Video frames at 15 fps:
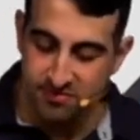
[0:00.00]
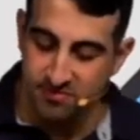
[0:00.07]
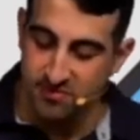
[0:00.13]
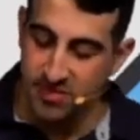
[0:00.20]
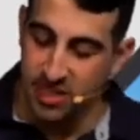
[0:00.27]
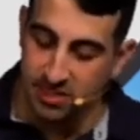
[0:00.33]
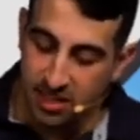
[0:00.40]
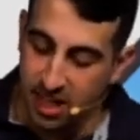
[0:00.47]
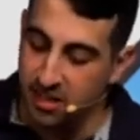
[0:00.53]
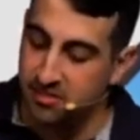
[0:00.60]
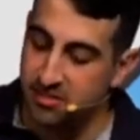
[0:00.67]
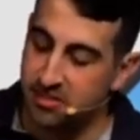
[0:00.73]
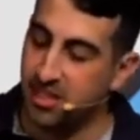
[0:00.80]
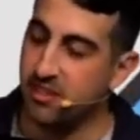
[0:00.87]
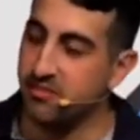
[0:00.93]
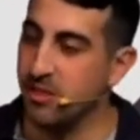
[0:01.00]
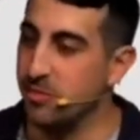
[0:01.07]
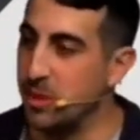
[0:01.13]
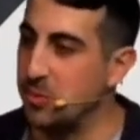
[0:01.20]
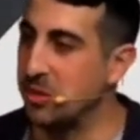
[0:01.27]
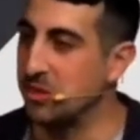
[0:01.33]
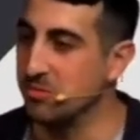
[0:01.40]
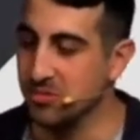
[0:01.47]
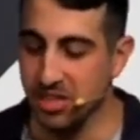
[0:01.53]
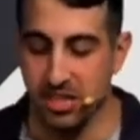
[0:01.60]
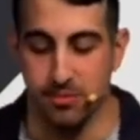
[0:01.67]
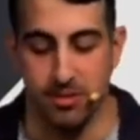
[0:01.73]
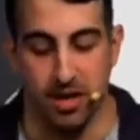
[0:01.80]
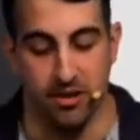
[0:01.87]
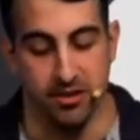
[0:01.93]
A lot of stuff that people complain
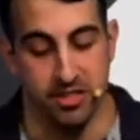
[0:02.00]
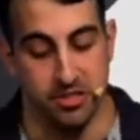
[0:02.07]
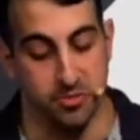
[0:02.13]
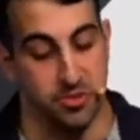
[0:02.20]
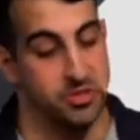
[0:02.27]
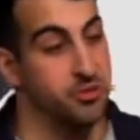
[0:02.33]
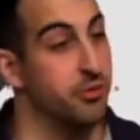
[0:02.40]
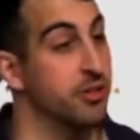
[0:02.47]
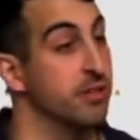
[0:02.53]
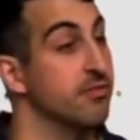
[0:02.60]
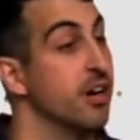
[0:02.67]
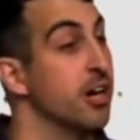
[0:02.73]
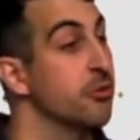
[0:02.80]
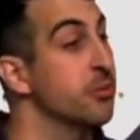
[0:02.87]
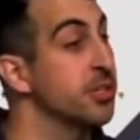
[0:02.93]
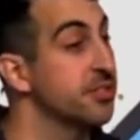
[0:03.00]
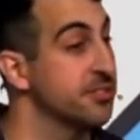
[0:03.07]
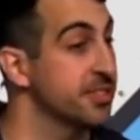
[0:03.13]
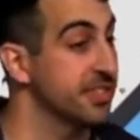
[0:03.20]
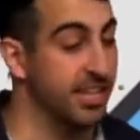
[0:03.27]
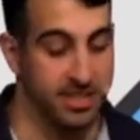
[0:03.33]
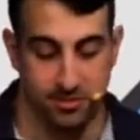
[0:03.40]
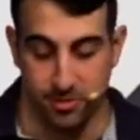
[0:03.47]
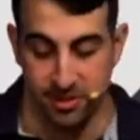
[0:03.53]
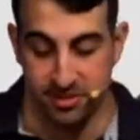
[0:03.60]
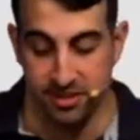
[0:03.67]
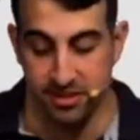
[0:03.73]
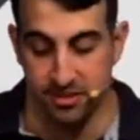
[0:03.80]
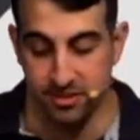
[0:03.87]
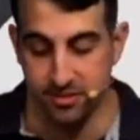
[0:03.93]
about is a result of unrealistic
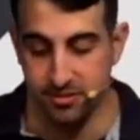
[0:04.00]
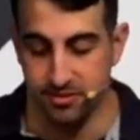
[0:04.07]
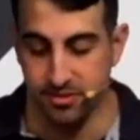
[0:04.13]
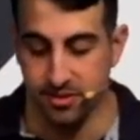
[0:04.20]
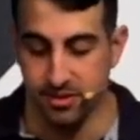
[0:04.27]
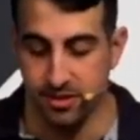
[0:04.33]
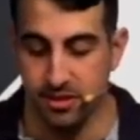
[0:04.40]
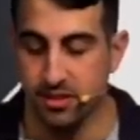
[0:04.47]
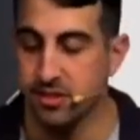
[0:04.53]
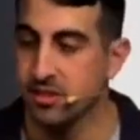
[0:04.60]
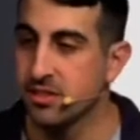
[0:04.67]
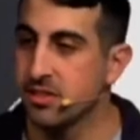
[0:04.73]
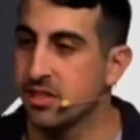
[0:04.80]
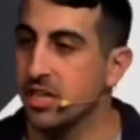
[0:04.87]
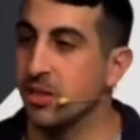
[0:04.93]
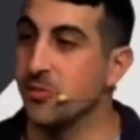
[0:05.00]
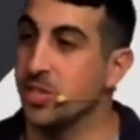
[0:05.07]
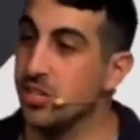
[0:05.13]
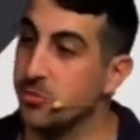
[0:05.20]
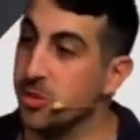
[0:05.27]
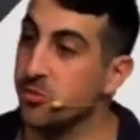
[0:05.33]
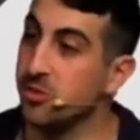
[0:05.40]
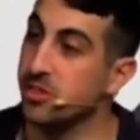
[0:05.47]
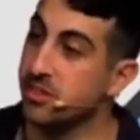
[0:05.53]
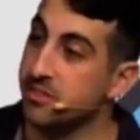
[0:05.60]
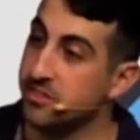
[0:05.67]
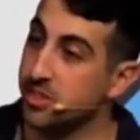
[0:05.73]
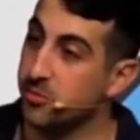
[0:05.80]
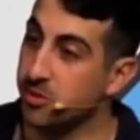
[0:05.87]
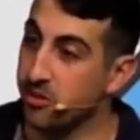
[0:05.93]
expectations. And we need to be
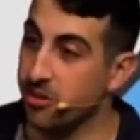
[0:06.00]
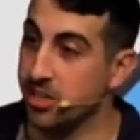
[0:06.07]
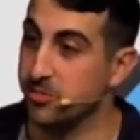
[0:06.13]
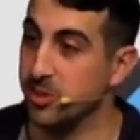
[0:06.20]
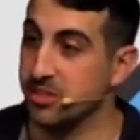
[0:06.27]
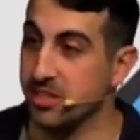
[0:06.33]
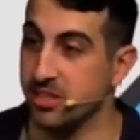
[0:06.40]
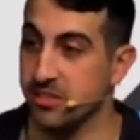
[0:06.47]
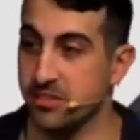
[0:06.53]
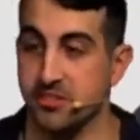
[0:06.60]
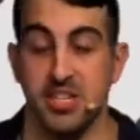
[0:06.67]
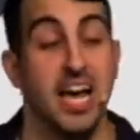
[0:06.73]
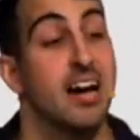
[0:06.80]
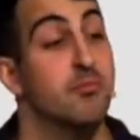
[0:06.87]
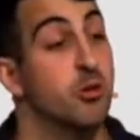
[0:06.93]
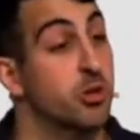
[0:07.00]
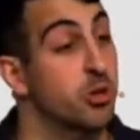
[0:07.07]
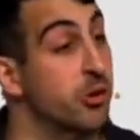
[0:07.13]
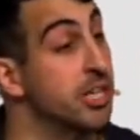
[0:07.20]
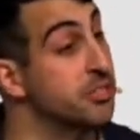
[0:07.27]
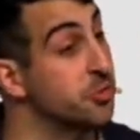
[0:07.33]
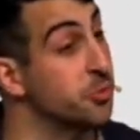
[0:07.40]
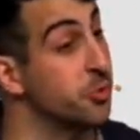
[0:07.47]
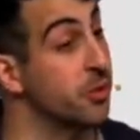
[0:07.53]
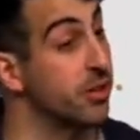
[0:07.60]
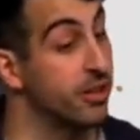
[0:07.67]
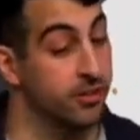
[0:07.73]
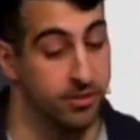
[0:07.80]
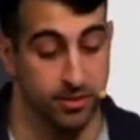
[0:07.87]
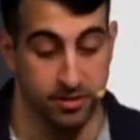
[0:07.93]
realistic with our expectations and have more grace with one
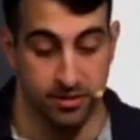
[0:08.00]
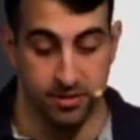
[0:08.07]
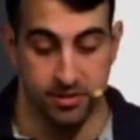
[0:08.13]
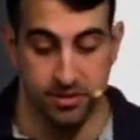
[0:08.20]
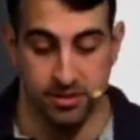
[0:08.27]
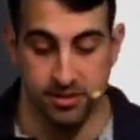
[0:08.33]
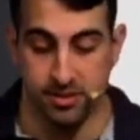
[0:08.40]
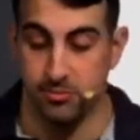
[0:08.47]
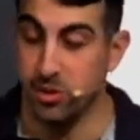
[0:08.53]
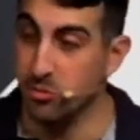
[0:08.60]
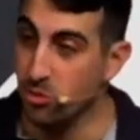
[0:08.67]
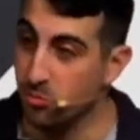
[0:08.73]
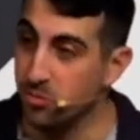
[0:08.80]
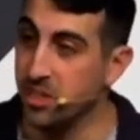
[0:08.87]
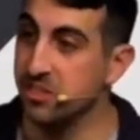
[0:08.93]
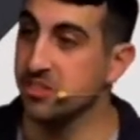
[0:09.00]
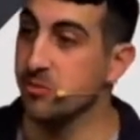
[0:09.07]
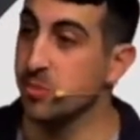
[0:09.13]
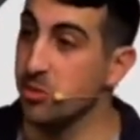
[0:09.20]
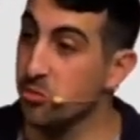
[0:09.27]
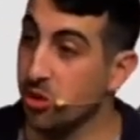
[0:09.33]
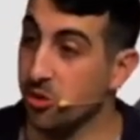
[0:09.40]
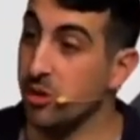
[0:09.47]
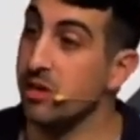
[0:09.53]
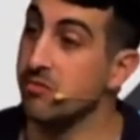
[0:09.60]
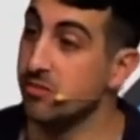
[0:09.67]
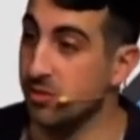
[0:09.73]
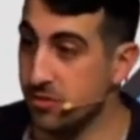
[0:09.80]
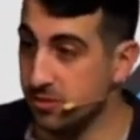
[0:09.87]
another. Be more patient, be more grateful.